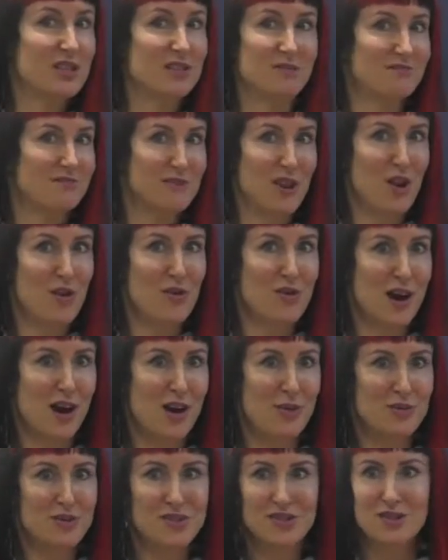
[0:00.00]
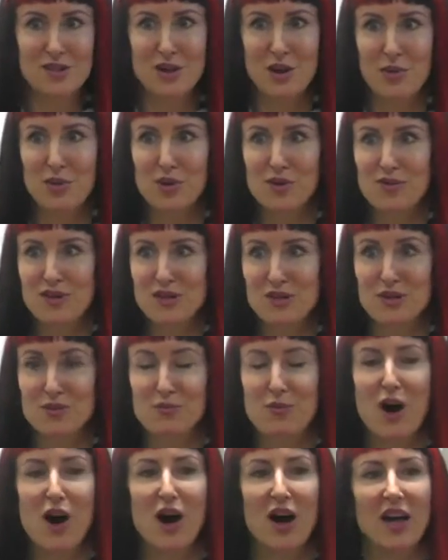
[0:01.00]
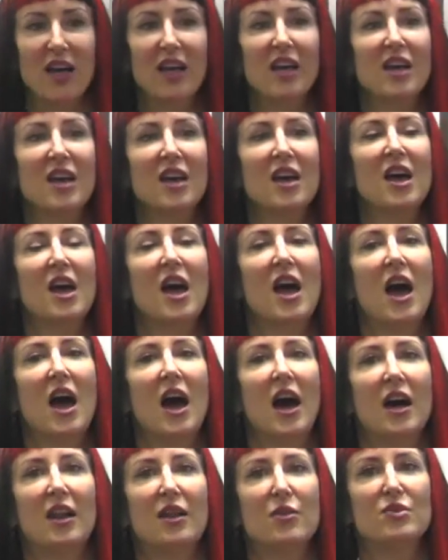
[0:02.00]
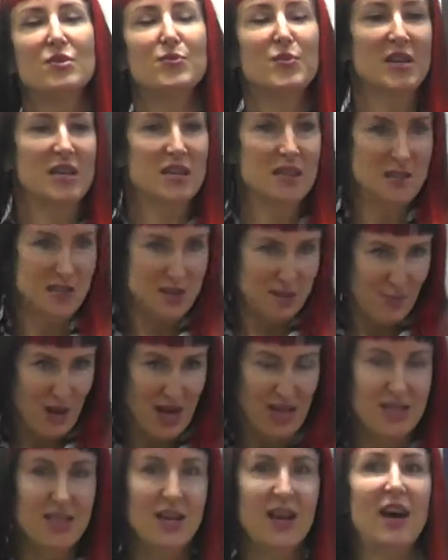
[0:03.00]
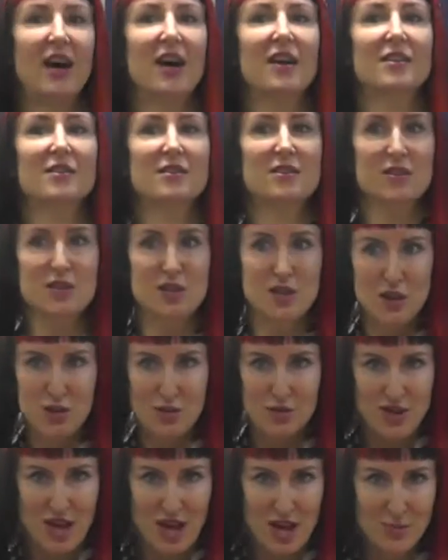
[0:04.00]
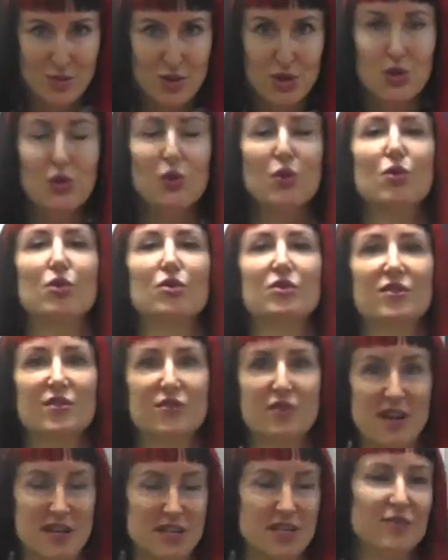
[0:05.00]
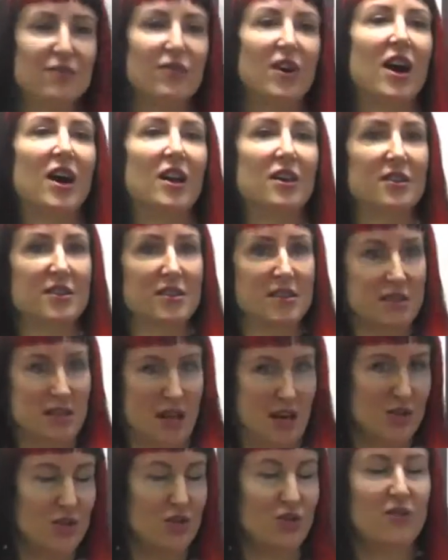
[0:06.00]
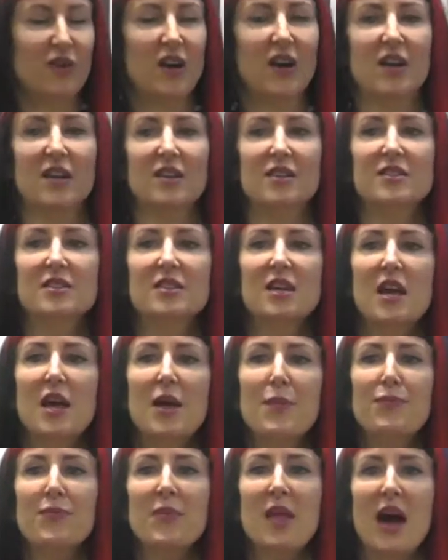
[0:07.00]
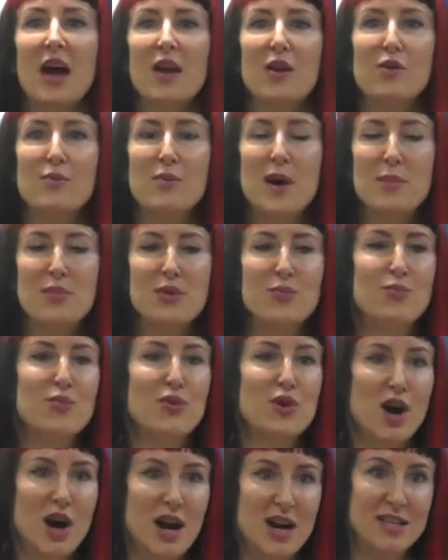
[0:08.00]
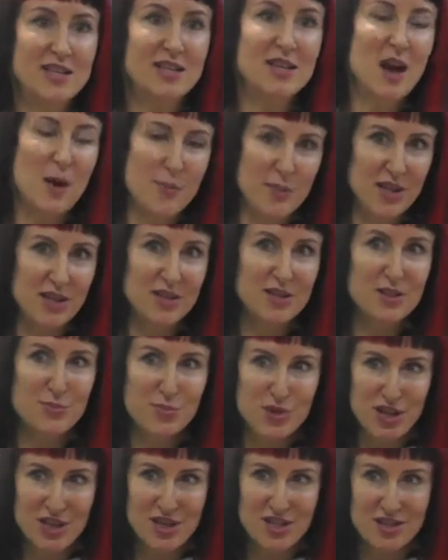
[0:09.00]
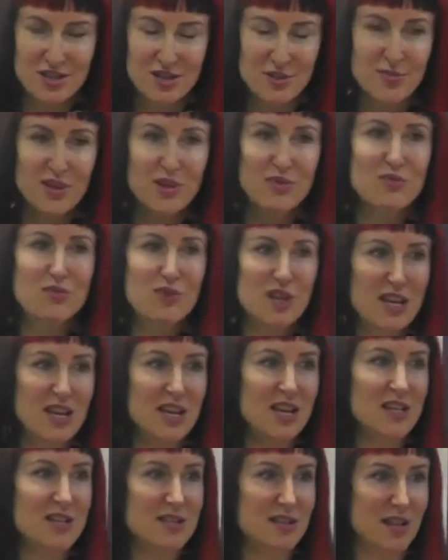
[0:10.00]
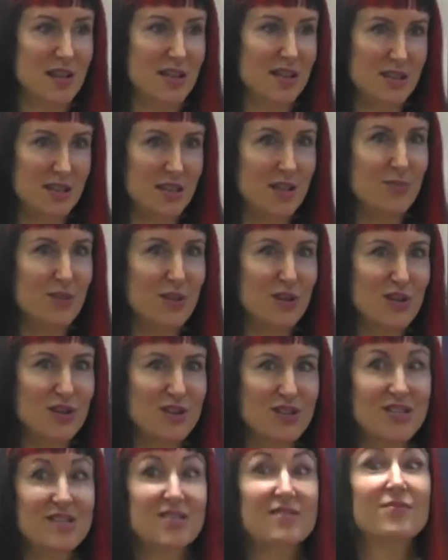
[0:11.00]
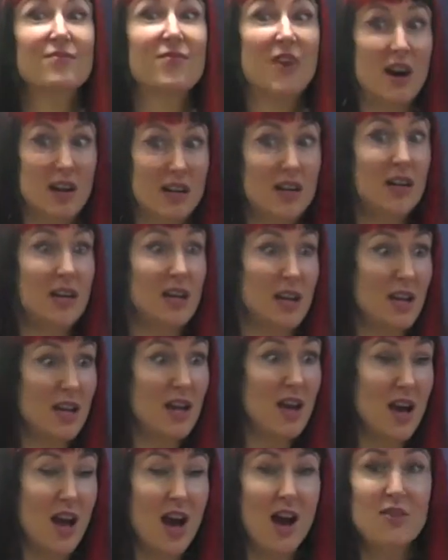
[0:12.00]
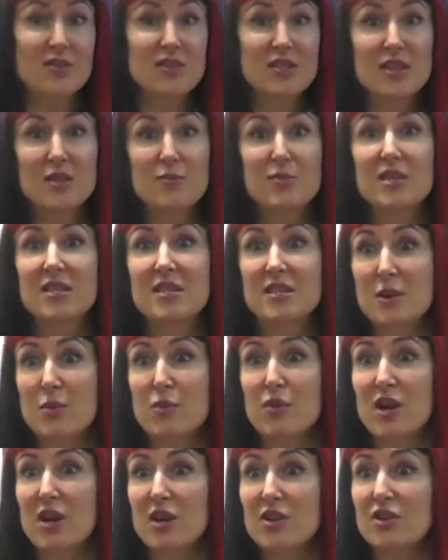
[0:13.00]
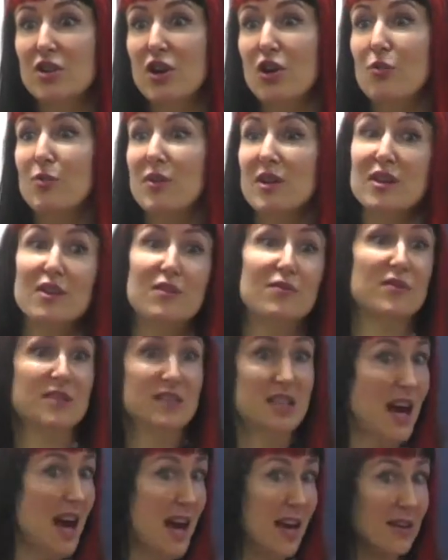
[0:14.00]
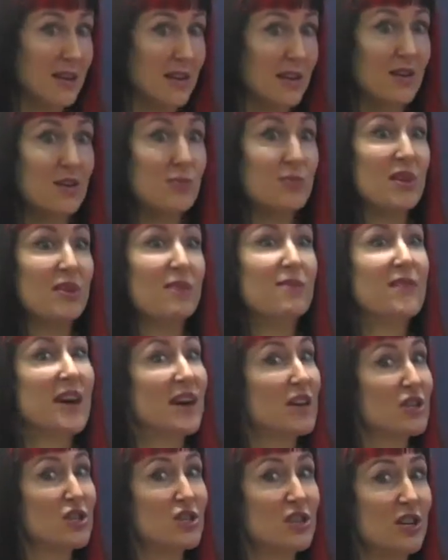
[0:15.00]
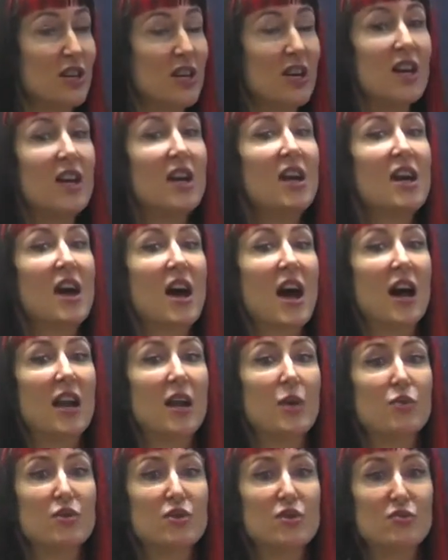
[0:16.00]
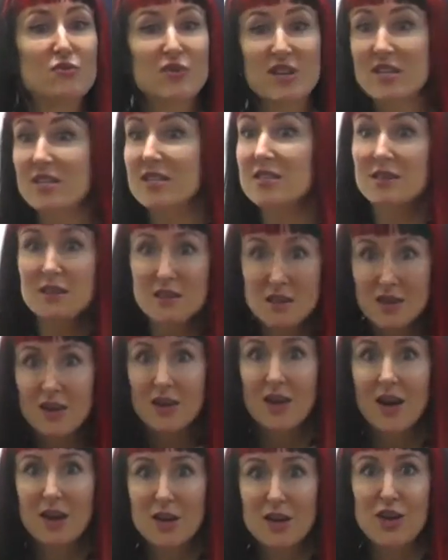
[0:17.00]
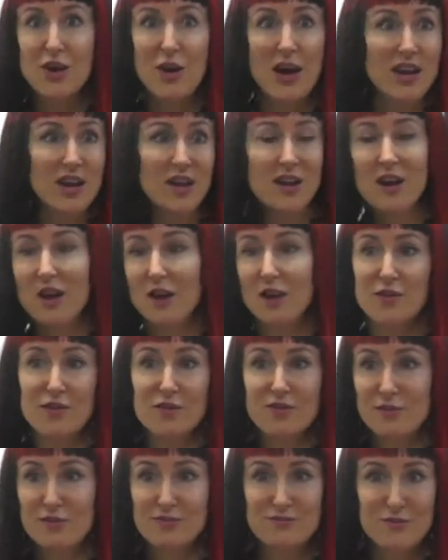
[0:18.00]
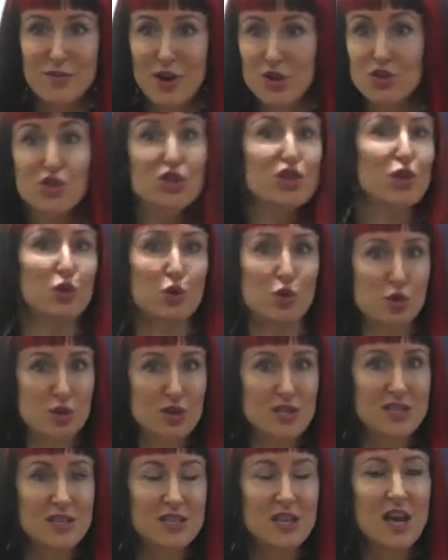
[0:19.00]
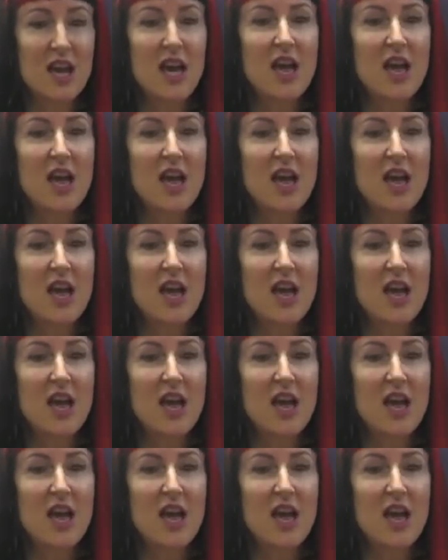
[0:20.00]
didn't know that I was, you know, one of us was bi. And it was being spat at and, you know, names called and threats of violence and actual violence. And I remember Pride coming to Brixton and being really excited because finally I was going to be somewhere I could hold my girlfriend's hand, I could be affectionate, and I wouldn't risk, you know, any kind of onslaughts.